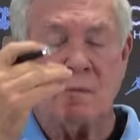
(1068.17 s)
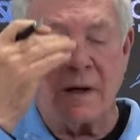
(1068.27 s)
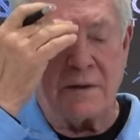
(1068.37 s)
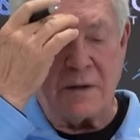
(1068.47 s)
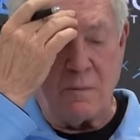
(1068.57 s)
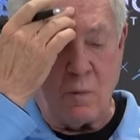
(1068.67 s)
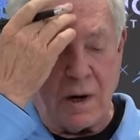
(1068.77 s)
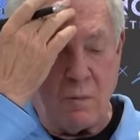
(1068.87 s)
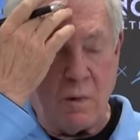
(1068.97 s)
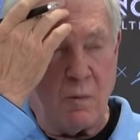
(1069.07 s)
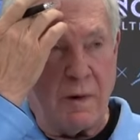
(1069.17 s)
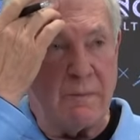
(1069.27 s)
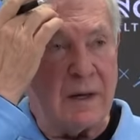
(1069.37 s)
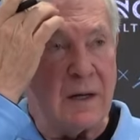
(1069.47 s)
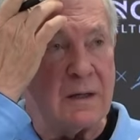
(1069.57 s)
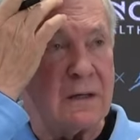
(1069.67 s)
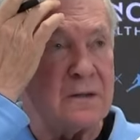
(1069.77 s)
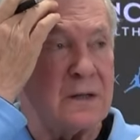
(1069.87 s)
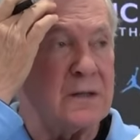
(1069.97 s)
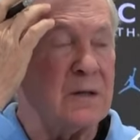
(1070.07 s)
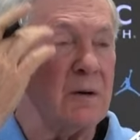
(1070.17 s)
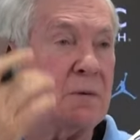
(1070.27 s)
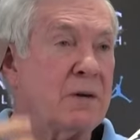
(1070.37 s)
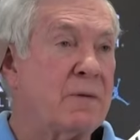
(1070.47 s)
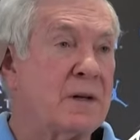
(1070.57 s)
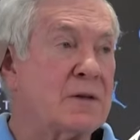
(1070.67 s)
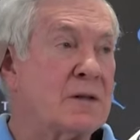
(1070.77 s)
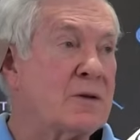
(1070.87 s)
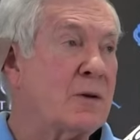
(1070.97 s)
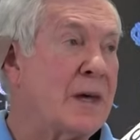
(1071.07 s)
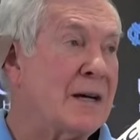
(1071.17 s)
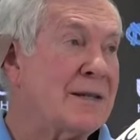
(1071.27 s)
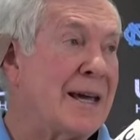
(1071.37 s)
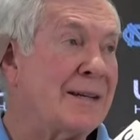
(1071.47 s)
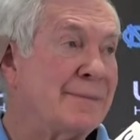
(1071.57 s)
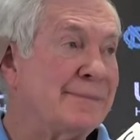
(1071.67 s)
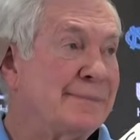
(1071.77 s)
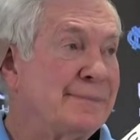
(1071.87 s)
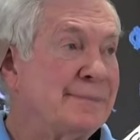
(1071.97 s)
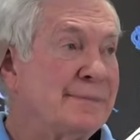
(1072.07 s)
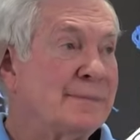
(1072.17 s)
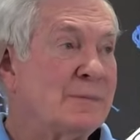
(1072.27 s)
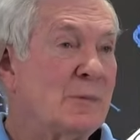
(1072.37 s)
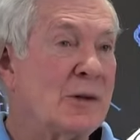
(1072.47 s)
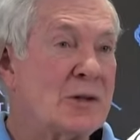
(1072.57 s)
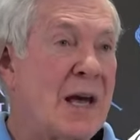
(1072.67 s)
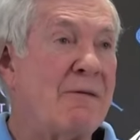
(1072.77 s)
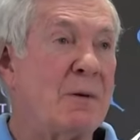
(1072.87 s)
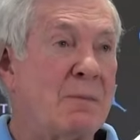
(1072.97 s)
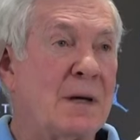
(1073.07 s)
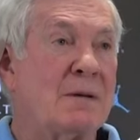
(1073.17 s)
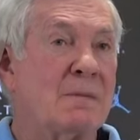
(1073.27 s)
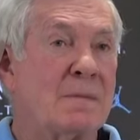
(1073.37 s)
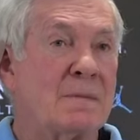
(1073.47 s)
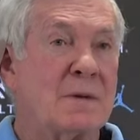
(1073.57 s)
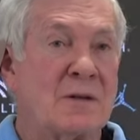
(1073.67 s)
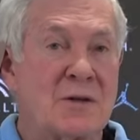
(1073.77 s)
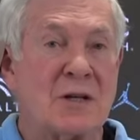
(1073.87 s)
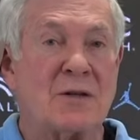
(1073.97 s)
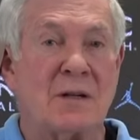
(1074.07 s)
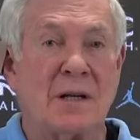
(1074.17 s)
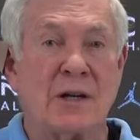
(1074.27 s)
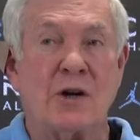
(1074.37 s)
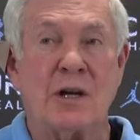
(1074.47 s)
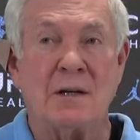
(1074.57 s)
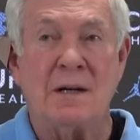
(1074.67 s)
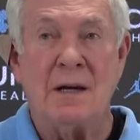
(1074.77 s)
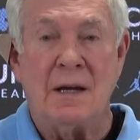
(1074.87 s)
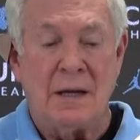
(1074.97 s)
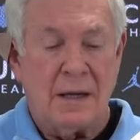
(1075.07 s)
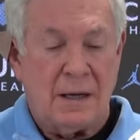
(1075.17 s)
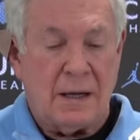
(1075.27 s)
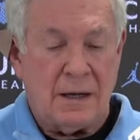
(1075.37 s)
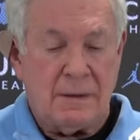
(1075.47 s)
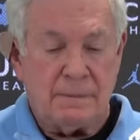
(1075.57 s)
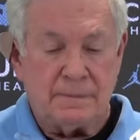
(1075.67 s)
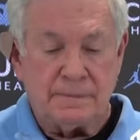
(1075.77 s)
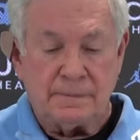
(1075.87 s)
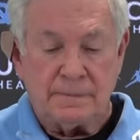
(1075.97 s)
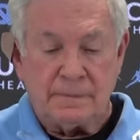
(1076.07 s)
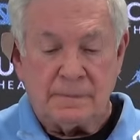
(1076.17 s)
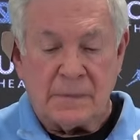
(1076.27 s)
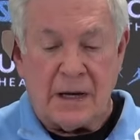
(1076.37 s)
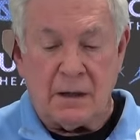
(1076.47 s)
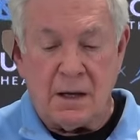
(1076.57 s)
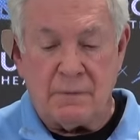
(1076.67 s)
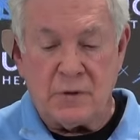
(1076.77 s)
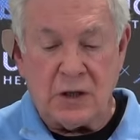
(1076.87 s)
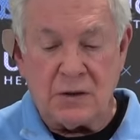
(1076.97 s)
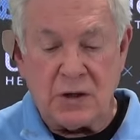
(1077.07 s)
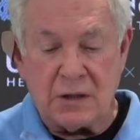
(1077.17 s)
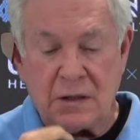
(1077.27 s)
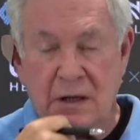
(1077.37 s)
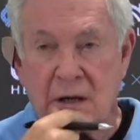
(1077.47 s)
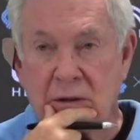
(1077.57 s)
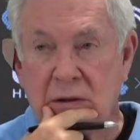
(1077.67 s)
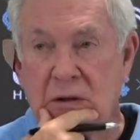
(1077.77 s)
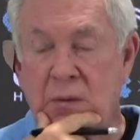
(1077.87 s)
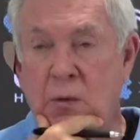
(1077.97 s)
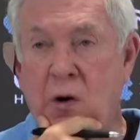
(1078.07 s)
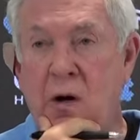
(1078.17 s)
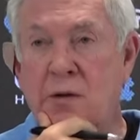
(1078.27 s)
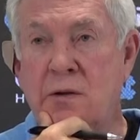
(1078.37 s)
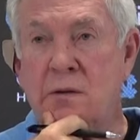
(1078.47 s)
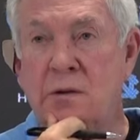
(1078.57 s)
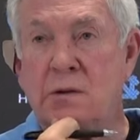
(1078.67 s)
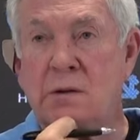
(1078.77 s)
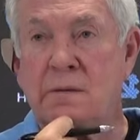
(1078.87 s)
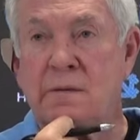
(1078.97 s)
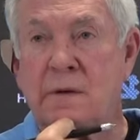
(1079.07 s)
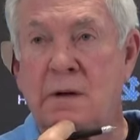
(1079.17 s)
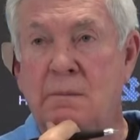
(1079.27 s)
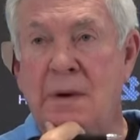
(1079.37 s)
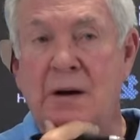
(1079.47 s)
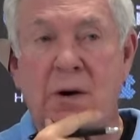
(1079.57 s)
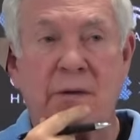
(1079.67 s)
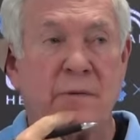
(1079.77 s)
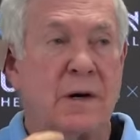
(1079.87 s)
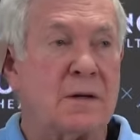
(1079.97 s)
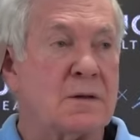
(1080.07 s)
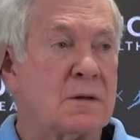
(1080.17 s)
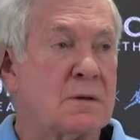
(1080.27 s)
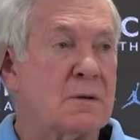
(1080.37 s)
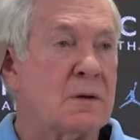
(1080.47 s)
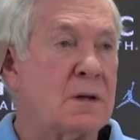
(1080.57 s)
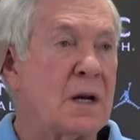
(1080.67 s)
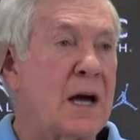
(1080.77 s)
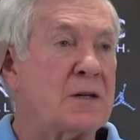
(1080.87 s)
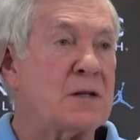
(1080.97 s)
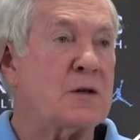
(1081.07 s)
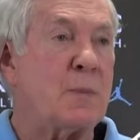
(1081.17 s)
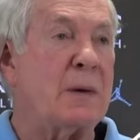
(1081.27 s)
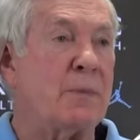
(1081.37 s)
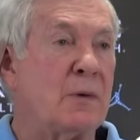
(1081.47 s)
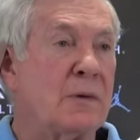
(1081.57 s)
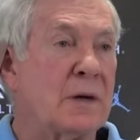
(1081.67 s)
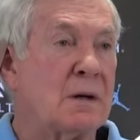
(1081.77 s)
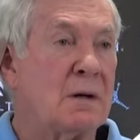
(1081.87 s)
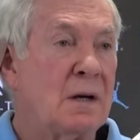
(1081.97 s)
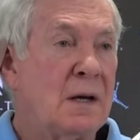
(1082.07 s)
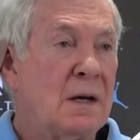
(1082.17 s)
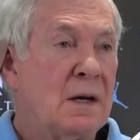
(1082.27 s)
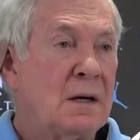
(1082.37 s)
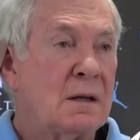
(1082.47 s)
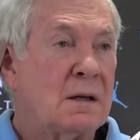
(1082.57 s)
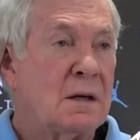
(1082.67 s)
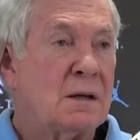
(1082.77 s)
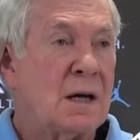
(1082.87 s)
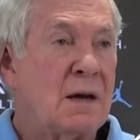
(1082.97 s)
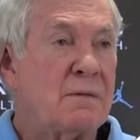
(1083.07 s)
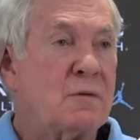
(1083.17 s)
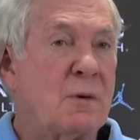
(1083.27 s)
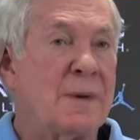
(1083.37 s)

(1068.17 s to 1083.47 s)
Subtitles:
read somewhere where we've been inconsistent on defense since 2008. We just haven't been consistently good. I love Gene Chizik and Tim Cross. They're two of my great friends. They're two of the nicest people. They have